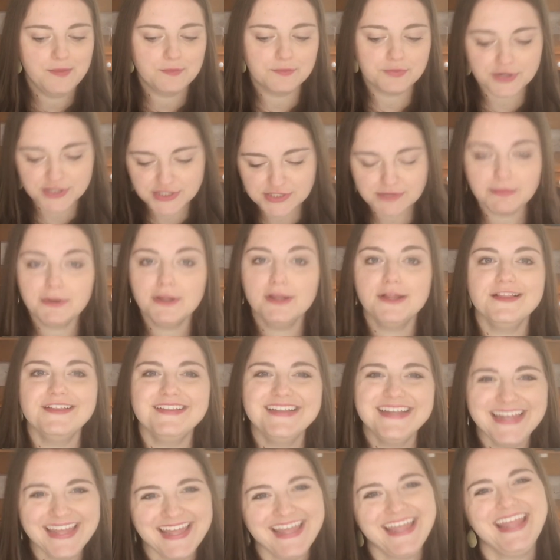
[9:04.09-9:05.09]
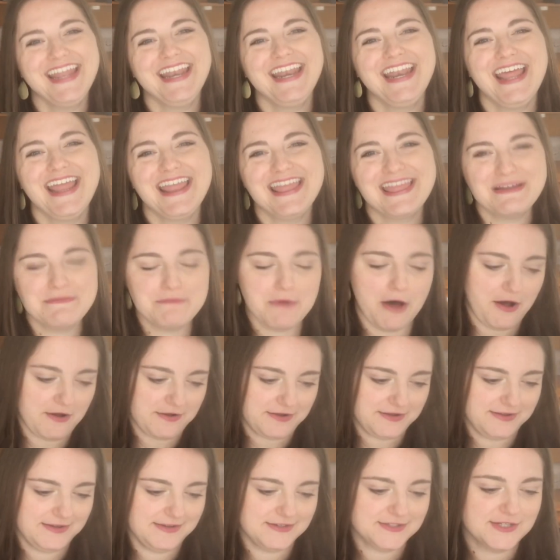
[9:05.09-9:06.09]
printable in the
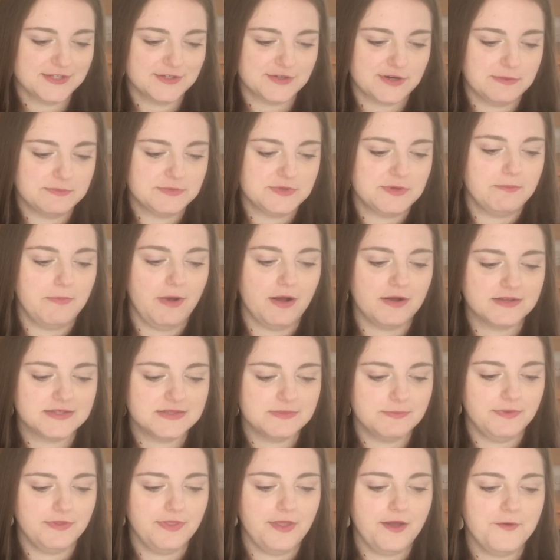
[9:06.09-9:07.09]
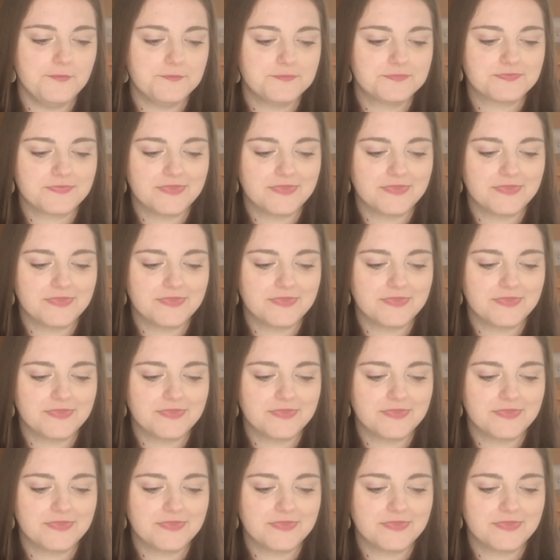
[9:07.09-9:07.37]
description box below.